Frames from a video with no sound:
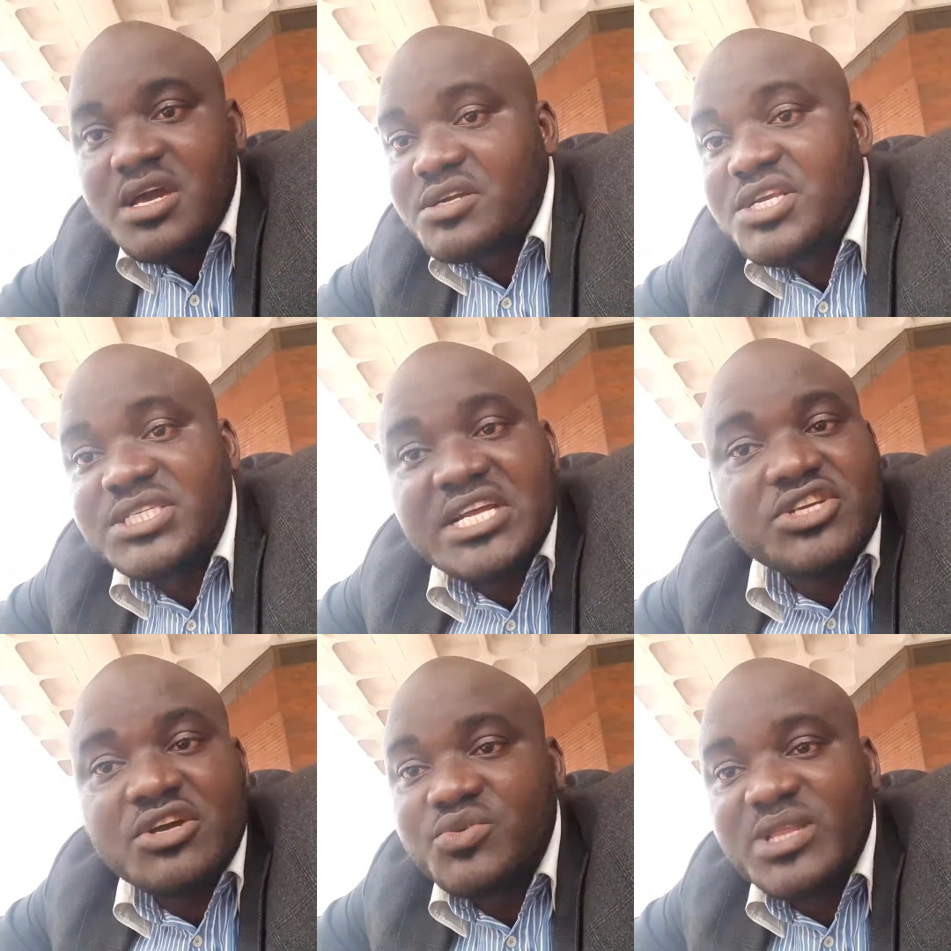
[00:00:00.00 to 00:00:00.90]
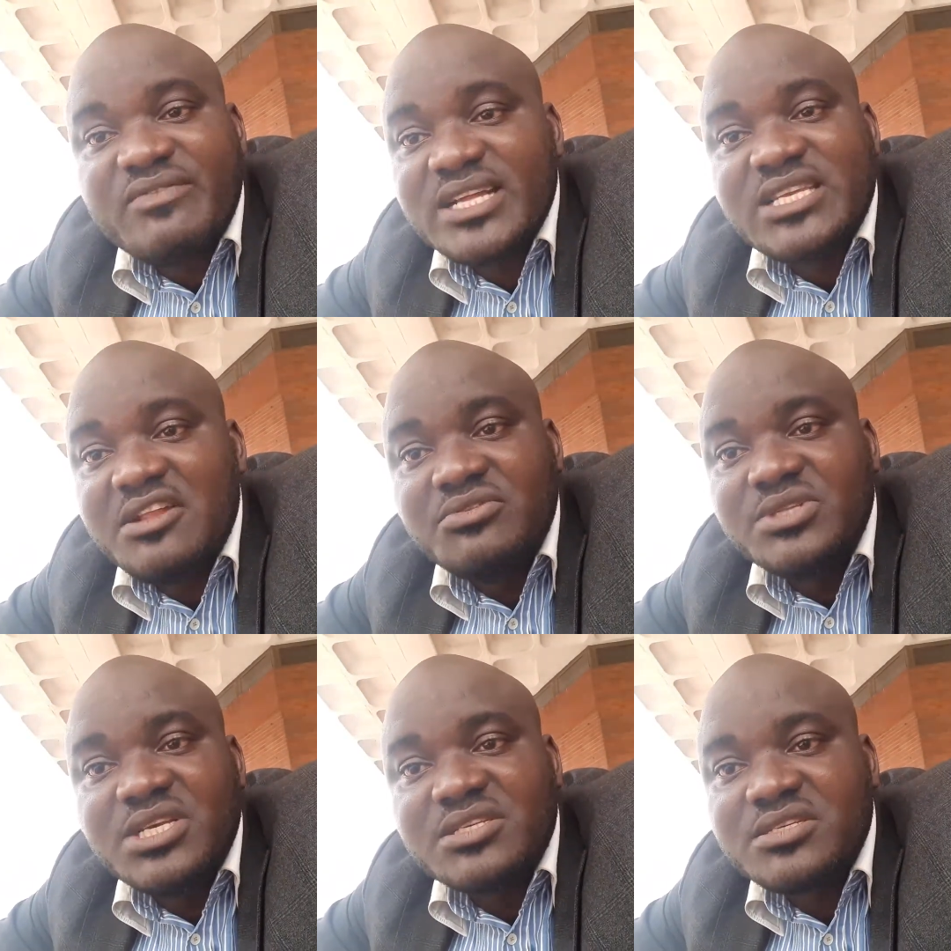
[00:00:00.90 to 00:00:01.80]
Christian church will never tell you
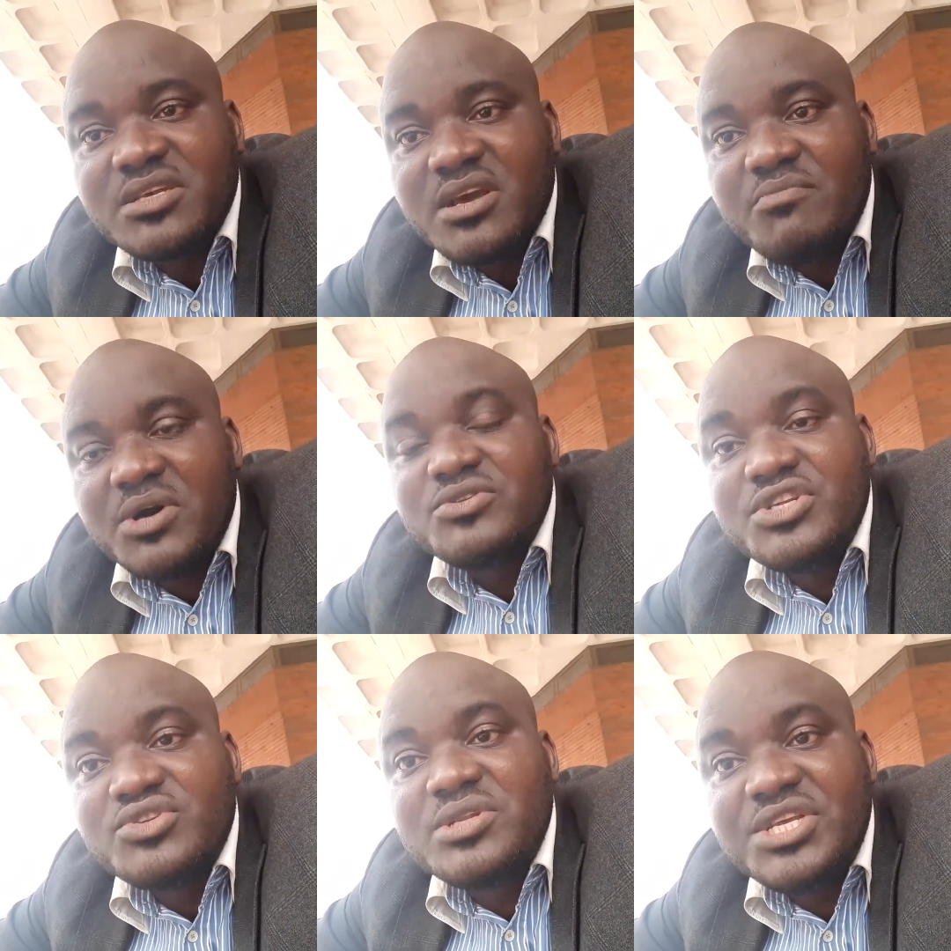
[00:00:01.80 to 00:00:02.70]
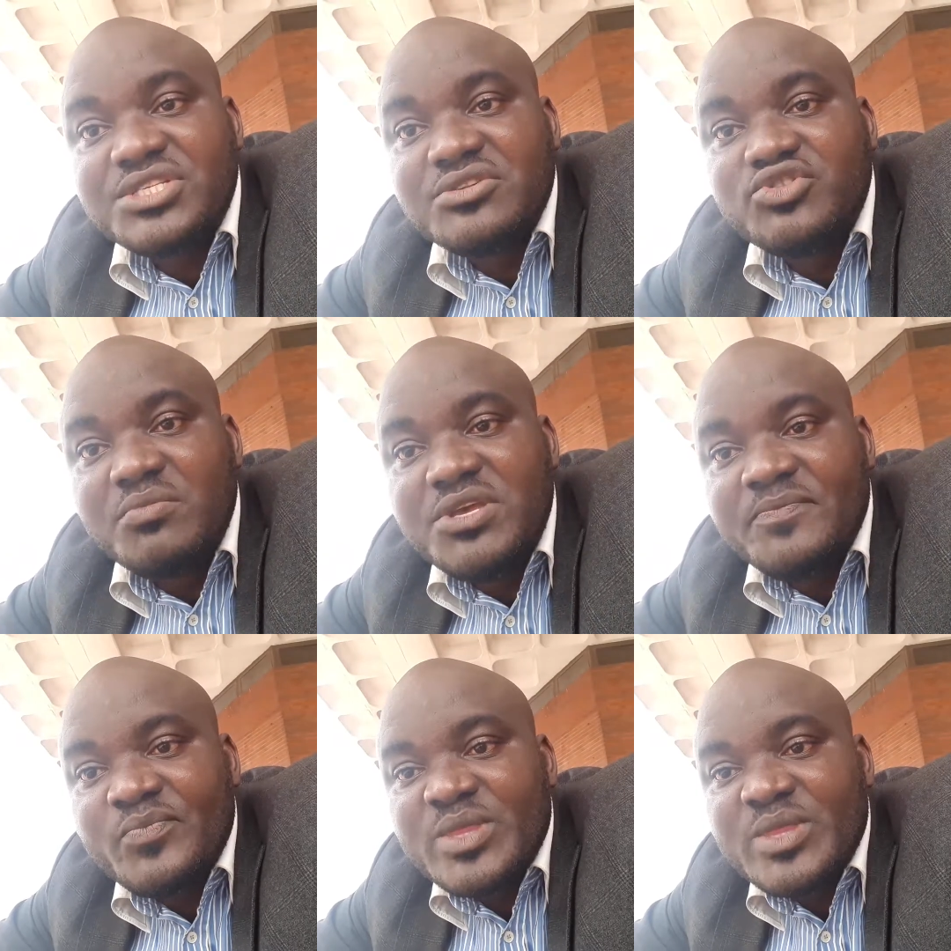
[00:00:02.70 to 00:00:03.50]
this, but you need to listen to me.